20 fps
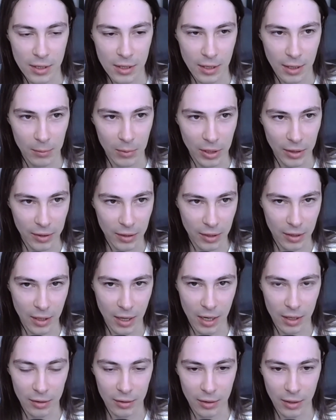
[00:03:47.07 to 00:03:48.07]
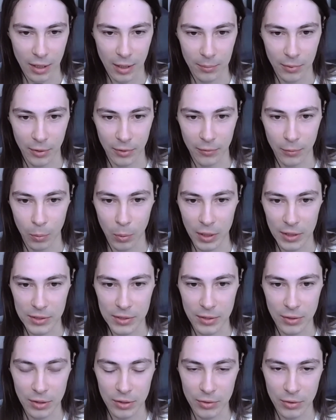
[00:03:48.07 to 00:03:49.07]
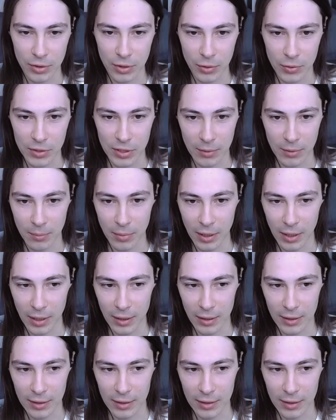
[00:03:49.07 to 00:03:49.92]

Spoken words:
I mean, there are a couple of ways to introduce it, but